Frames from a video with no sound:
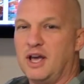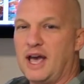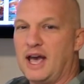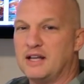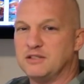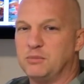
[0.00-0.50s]

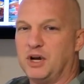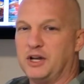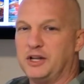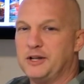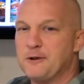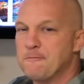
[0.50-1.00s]
as a
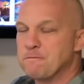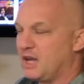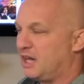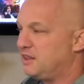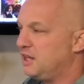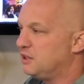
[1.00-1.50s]
body.
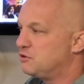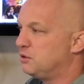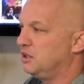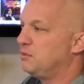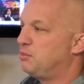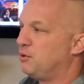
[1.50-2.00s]
I think it's
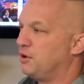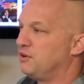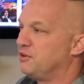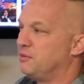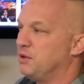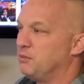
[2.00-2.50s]
really important
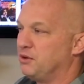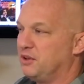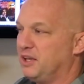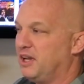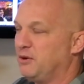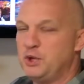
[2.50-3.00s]
to remember
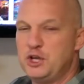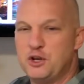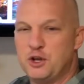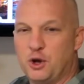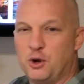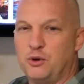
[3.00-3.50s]
that we
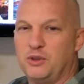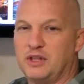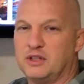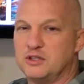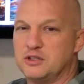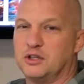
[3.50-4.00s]
know
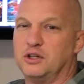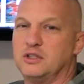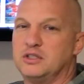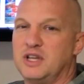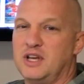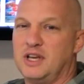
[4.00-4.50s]
that the
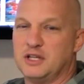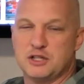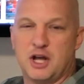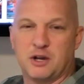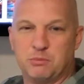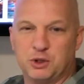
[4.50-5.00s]
church is
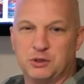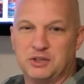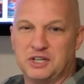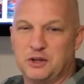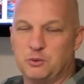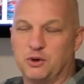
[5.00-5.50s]
not a
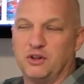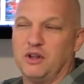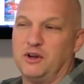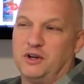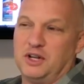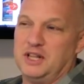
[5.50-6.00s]
building, and we're
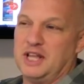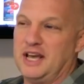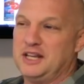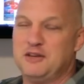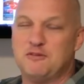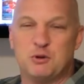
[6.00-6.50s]
learning
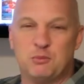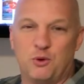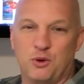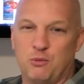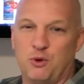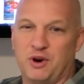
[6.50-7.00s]
that even
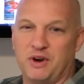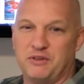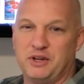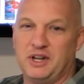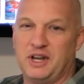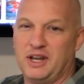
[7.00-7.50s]
more and more every
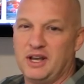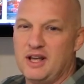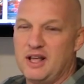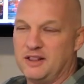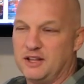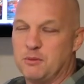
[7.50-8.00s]
day
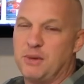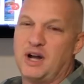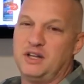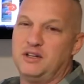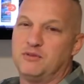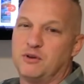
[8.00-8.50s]
that the
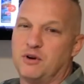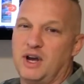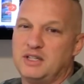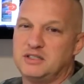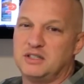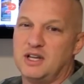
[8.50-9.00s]
body of
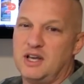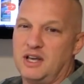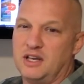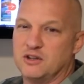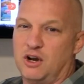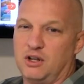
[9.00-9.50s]
Christ
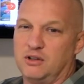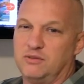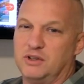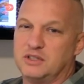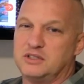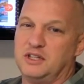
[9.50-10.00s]
is all of
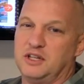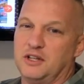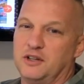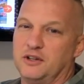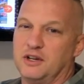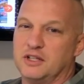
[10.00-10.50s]
us
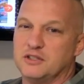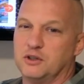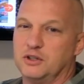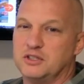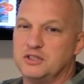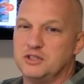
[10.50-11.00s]
together. And so,
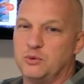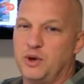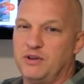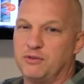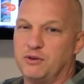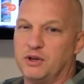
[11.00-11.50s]
this is a
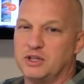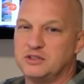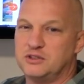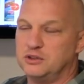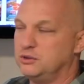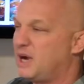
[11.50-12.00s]
way for us
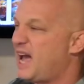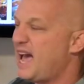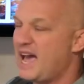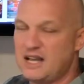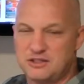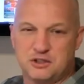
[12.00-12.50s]
to,
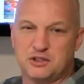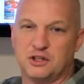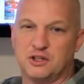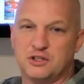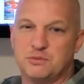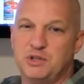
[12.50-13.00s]
as a
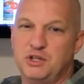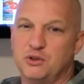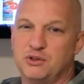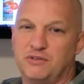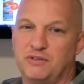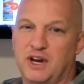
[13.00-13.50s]
church, be
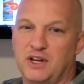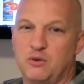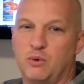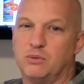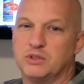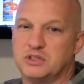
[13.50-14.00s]
unified in
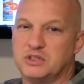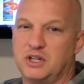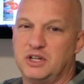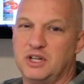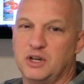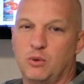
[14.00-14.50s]
what we're studying and